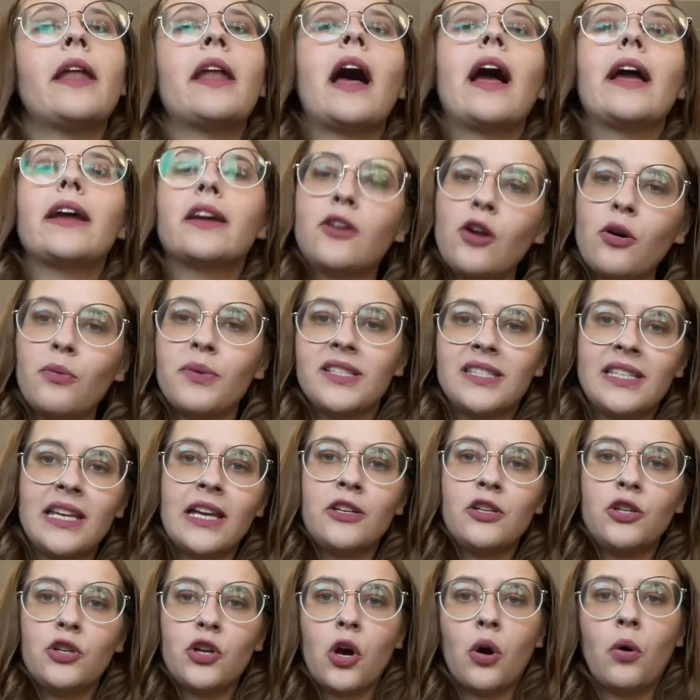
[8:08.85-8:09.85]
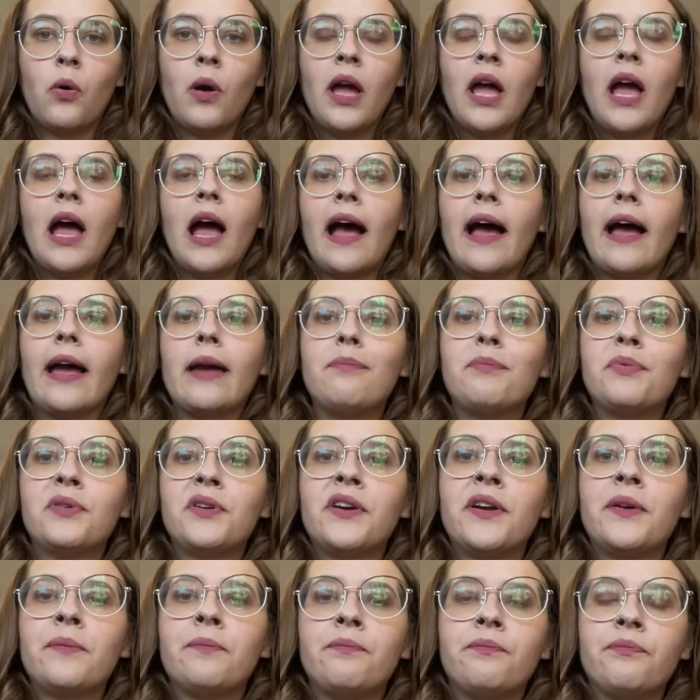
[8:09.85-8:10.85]
I can always say, you know, I
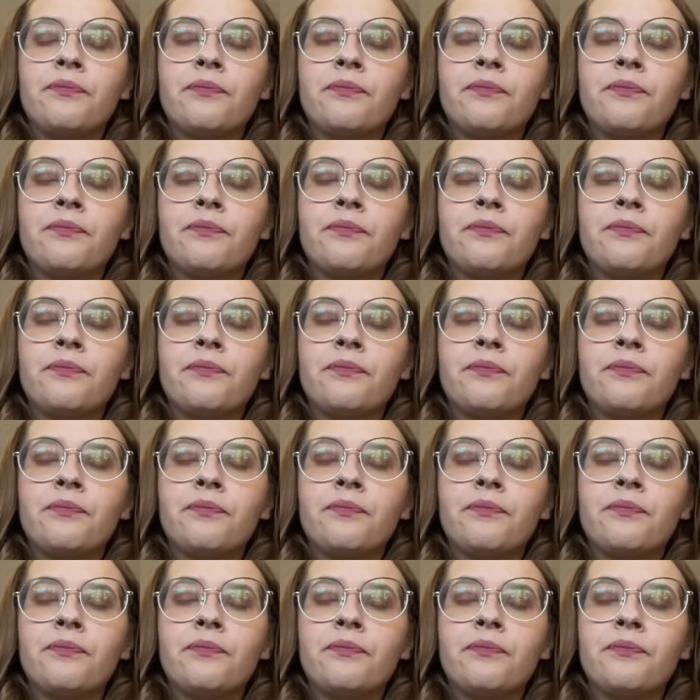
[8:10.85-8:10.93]
put